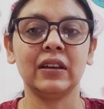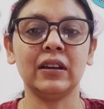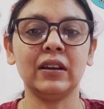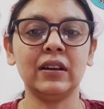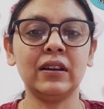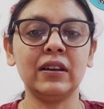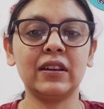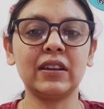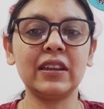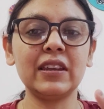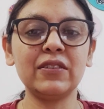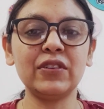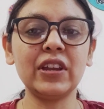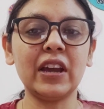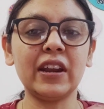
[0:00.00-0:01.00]

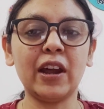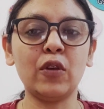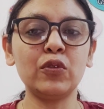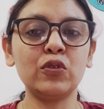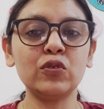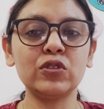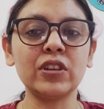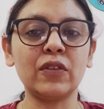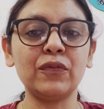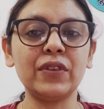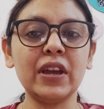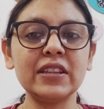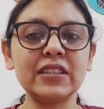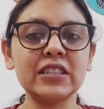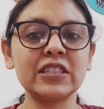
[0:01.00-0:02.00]
around you
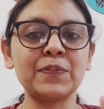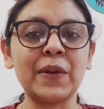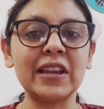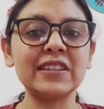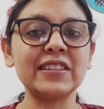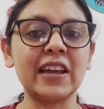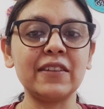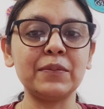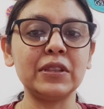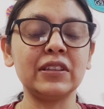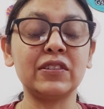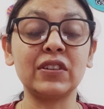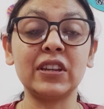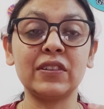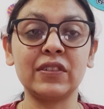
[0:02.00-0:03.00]
somewhere, just spend time
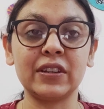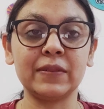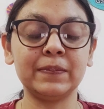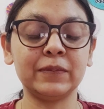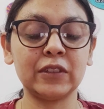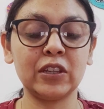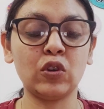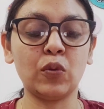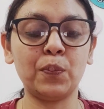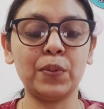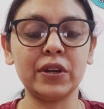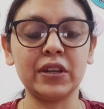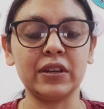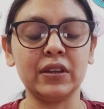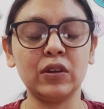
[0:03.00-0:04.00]
in greenery, in
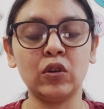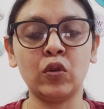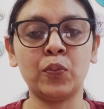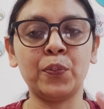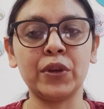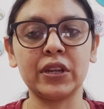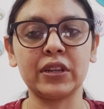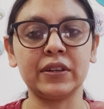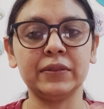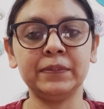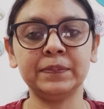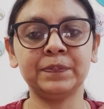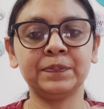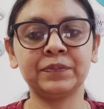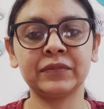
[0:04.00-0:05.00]
open air.
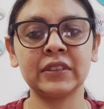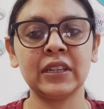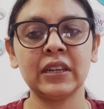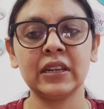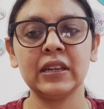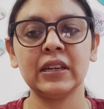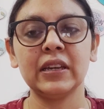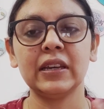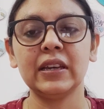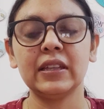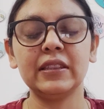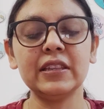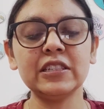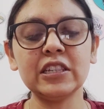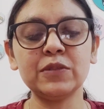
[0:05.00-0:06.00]

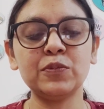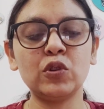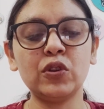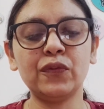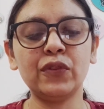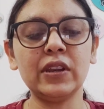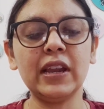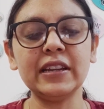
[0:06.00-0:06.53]
This is beautiful.